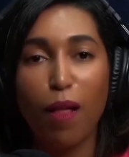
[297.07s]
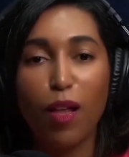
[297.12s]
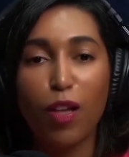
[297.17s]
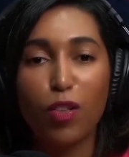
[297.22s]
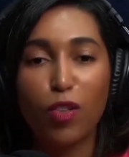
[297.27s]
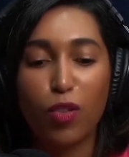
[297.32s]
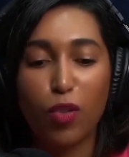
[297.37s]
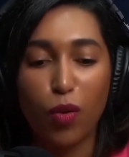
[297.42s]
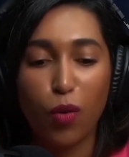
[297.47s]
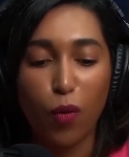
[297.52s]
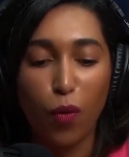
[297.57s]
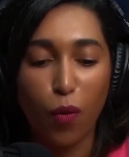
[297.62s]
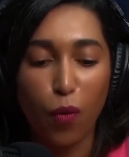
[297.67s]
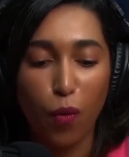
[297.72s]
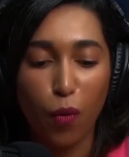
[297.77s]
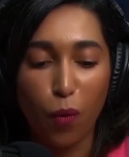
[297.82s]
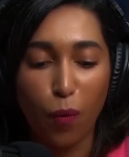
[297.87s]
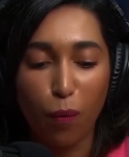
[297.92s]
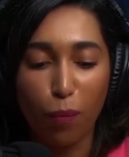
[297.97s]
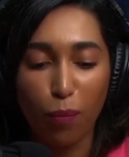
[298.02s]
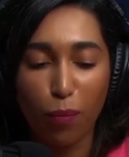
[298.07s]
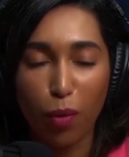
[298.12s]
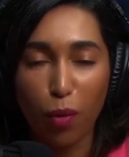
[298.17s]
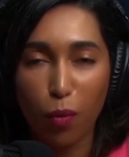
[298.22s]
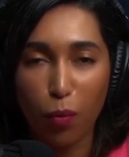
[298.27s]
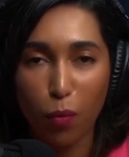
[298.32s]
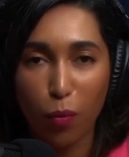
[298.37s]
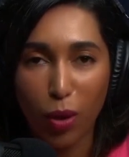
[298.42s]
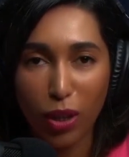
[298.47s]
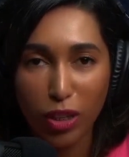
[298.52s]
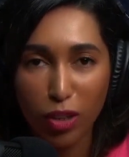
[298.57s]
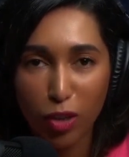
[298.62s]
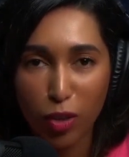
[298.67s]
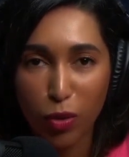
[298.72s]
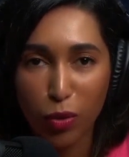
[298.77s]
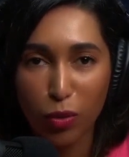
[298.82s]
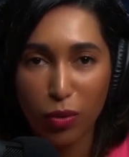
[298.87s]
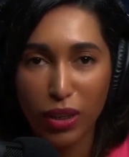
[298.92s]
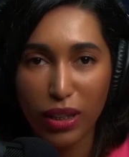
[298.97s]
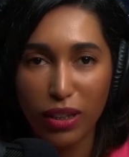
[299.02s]
So once
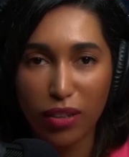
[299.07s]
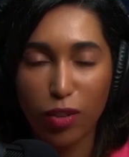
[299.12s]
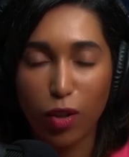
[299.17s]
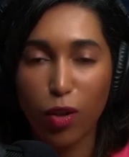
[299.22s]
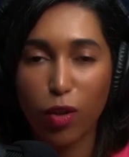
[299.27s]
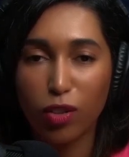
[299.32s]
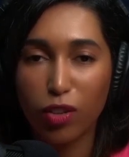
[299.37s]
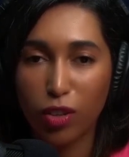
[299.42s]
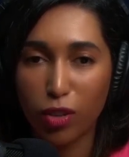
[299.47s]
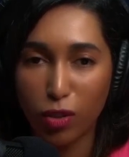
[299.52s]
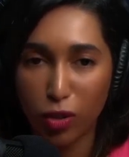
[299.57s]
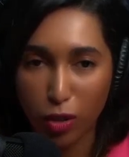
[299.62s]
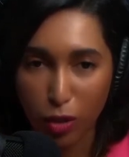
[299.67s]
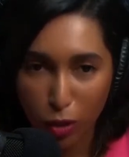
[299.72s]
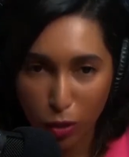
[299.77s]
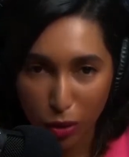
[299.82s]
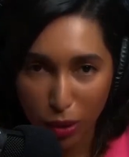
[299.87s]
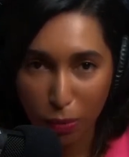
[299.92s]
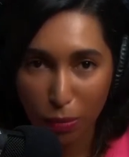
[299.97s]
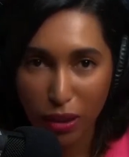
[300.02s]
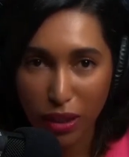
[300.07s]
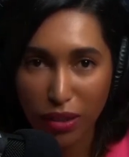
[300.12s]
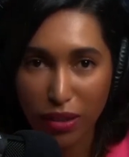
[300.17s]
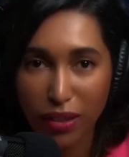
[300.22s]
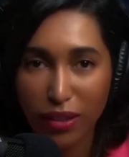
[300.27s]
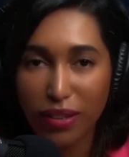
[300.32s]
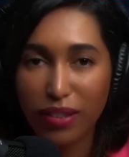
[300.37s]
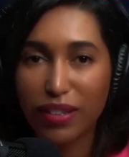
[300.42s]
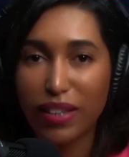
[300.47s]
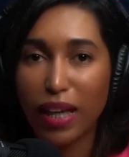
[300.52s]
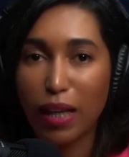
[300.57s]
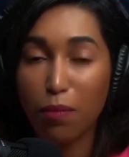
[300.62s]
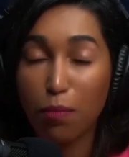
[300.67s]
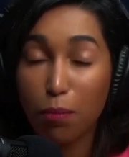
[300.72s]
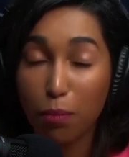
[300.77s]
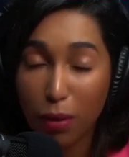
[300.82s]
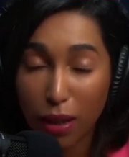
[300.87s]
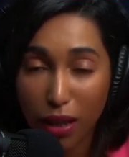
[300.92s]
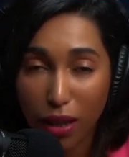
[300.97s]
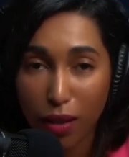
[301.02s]
you read all the descriptions
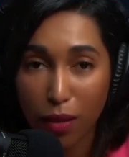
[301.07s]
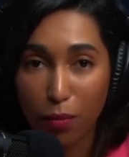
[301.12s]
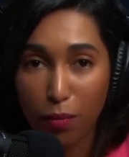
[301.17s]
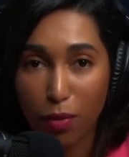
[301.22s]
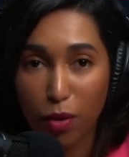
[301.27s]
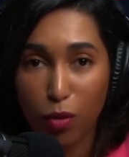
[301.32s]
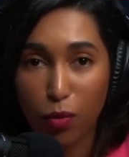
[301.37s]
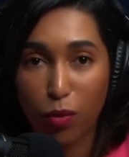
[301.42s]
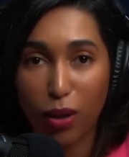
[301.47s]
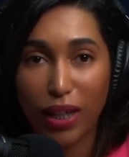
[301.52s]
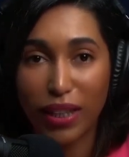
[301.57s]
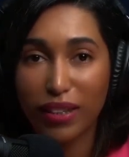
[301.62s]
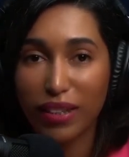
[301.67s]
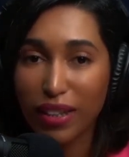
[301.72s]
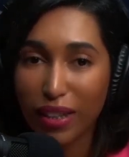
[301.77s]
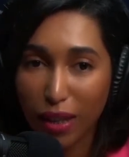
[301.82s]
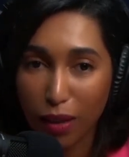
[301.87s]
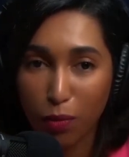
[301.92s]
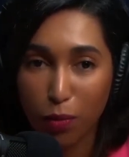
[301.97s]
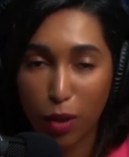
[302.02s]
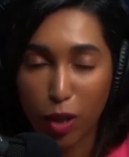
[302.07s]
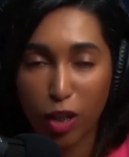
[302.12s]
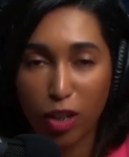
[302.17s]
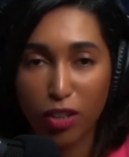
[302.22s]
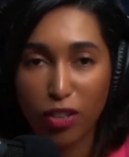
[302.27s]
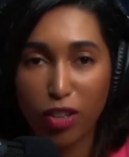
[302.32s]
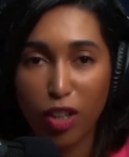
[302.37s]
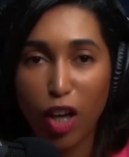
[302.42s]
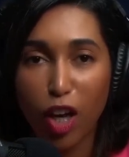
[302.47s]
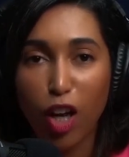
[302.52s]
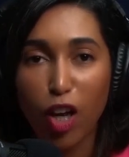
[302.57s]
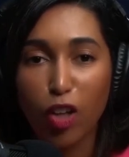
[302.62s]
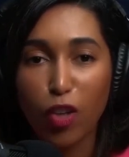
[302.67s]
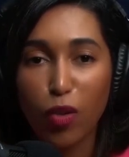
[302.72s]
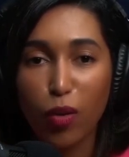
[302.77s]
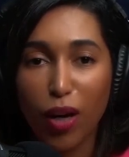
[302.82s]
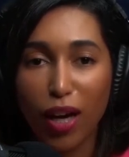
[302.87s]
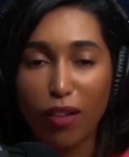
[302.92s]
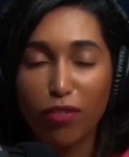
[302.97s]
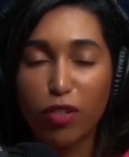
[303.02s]
and pick up the right keywords,
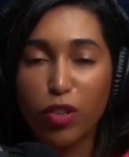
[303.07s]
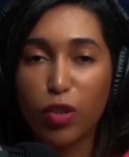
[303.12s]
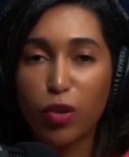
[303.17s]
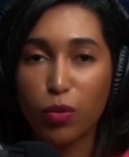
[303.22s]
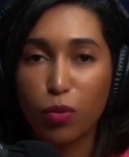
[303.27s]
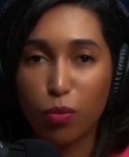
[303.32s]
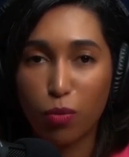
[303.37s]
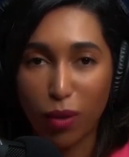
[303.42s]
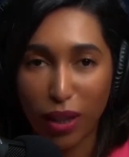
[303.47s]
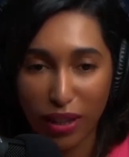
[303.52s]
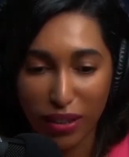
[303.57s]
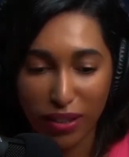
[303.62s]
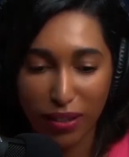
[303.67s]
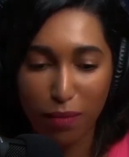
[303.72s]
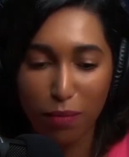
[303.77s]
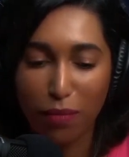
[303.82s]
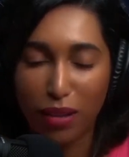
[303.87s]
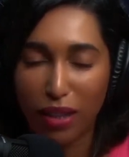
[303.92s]
you have to write them